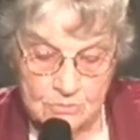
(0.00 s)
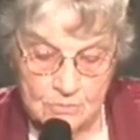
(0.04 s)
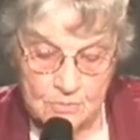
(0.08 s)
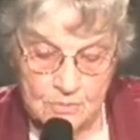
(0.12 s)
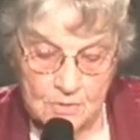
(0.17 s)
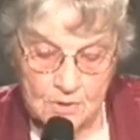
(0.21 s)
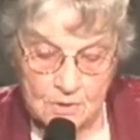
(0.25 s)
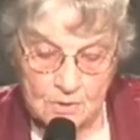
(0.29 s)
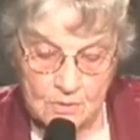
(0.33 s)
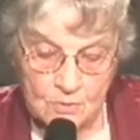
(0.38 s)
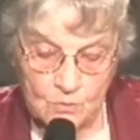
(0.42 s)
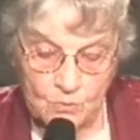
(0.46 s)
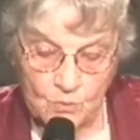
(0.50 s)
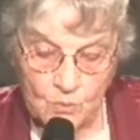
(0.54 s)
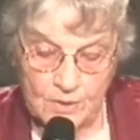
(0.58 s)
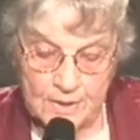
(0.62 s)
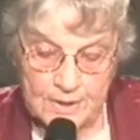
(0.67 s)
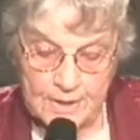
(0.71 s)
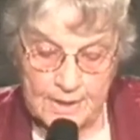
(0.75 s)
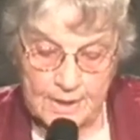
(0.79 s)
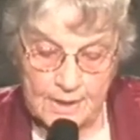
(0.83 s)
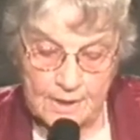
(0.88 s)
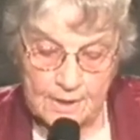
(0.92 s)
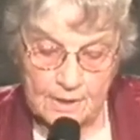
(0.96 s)
we
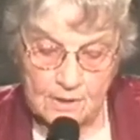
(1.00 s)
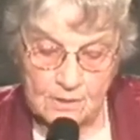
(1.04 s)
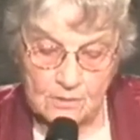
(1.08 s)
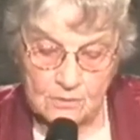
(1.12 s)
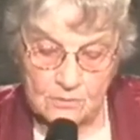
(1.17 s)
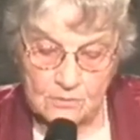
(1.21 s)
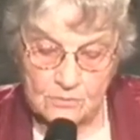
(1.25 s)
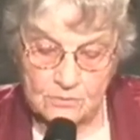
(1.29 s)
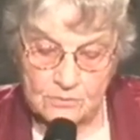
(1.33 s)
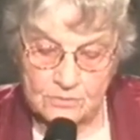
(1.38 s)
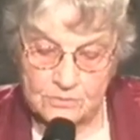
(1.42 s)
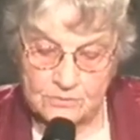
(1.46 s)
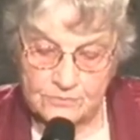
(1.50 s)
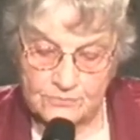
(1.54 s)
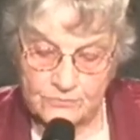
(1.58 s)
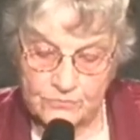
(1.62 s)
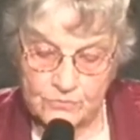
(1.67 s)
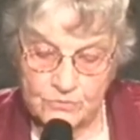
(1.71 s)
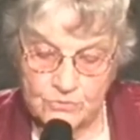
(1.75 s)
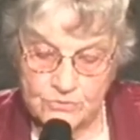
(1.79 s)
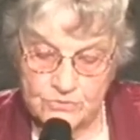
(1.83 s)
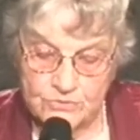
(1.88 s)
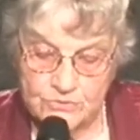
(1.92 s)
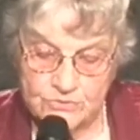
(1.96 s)
held the first
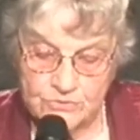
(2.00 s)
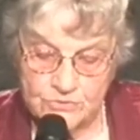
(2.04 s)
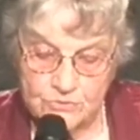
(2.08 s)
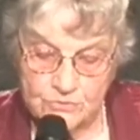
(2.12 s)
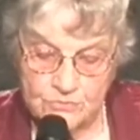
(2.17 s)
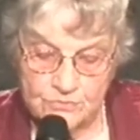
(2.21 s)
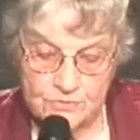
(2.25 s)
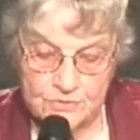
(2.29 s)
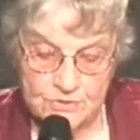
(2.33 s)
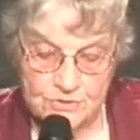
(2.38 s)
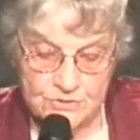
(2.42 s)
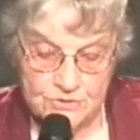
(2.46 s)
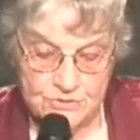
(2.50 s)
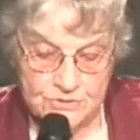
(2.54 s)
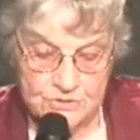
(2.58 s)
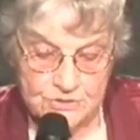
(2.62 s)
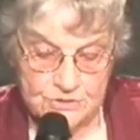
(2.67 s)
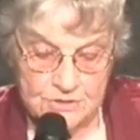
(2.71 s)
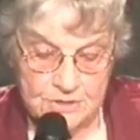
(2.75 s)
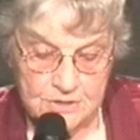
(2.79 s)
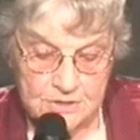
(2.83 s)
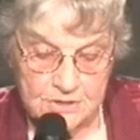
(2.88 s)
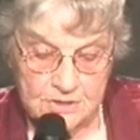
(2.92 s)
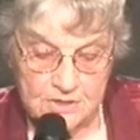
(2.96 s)
service in
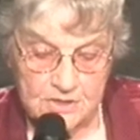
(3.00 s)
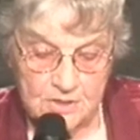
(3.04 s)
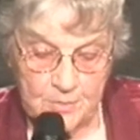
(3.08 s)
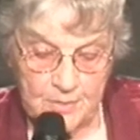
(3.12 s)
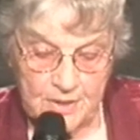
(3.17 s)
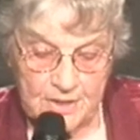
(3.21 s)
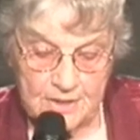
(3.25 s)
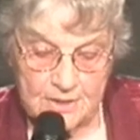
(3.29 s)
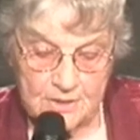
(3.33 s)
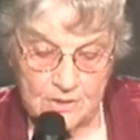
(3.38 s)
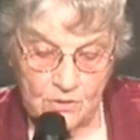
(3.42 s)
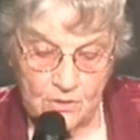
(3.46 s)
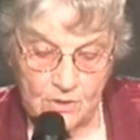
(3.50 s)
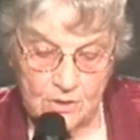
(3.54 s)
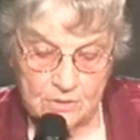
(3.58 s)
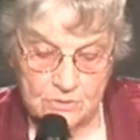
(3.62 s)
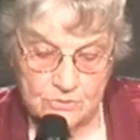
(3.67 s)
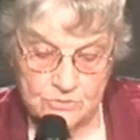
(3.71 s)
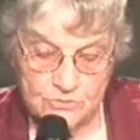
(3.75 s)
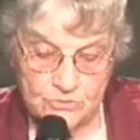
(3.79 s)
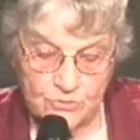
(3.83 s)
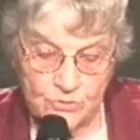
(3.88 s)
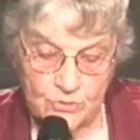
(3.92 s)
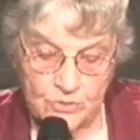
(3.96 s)
the main
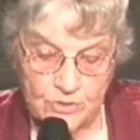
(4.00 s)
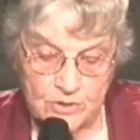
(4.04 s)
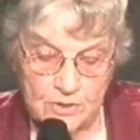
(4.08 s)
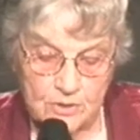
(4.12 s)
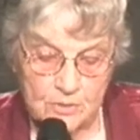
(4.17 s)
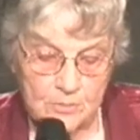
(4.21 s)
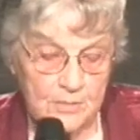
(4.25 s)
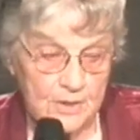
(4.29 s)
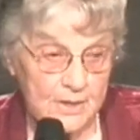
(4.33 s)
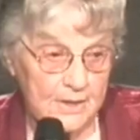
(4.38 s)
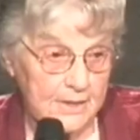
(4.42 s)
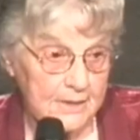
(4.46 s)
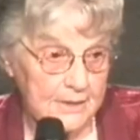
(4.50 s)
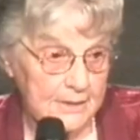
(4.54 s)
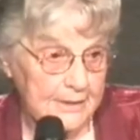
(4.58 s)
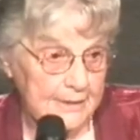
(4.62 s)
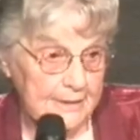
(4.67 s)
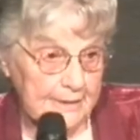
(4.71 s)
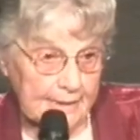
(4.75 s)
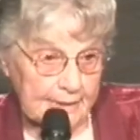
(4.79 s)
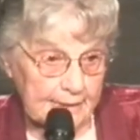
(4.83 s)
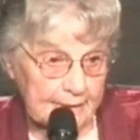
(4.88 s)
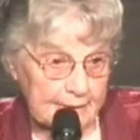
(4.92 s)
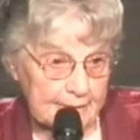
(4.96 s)
auditorium and
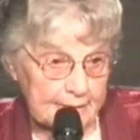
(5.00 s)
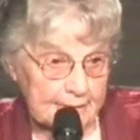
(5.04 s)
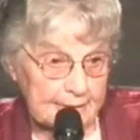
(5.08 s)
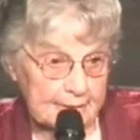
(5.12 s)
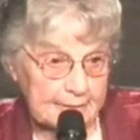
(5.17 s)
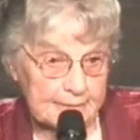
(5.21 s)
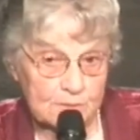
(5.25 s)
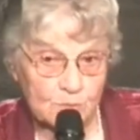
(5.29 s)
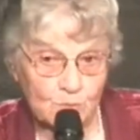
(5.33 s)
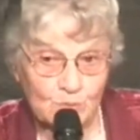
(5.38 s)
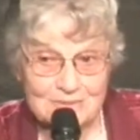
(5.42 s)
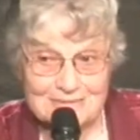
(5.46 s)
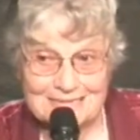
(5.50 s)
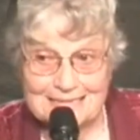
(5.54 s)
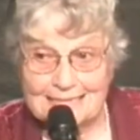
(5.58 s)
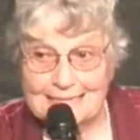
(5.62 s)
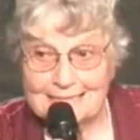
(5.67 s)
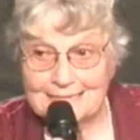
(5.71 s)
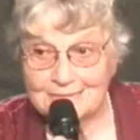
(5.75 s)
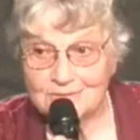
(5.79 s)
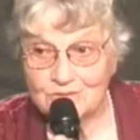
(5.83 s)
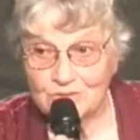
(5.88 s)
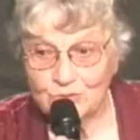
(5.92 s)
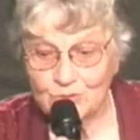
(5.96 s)
again, it was
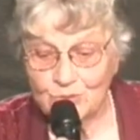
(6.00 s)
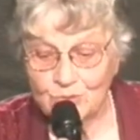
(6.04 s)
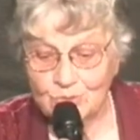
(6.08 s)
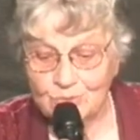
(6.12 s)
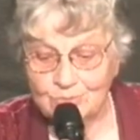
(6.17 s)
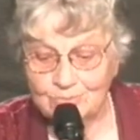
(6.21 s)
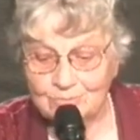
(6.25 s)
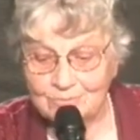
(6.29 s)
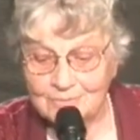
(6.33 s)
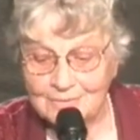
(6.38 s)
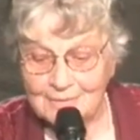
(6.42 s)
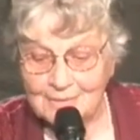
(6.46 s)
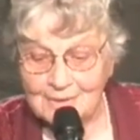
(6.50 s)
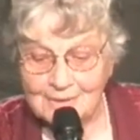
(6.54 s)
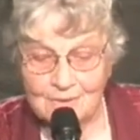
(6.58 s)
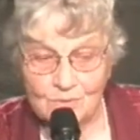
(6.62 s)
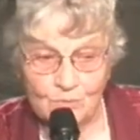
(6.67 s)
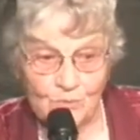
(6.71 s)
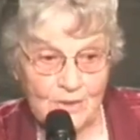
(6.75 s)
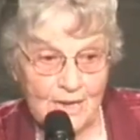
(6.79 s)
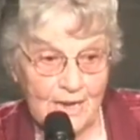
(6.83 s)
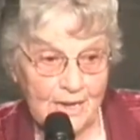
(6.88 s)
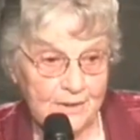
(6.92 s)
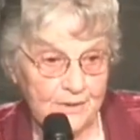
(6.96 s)
Easter. We had a
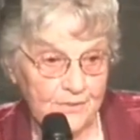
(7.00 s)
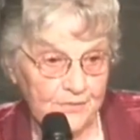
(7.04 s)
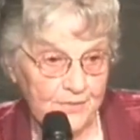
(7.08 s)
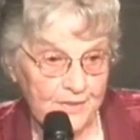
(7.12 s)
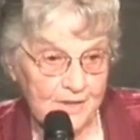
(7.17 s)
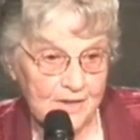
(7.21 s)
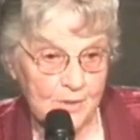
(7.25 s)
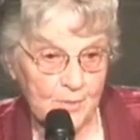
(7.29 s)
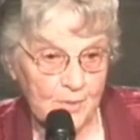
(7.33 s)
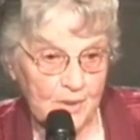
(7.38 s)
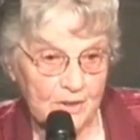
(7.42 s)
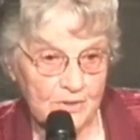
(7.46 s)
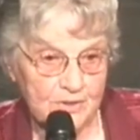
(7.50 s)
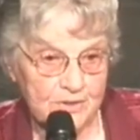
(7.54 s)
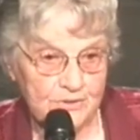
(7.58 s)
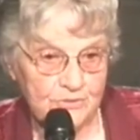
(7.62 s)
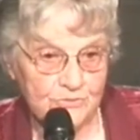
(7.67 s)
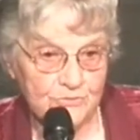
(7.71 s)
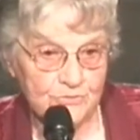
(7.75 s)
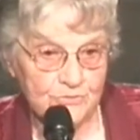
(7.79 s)
thing about Easter.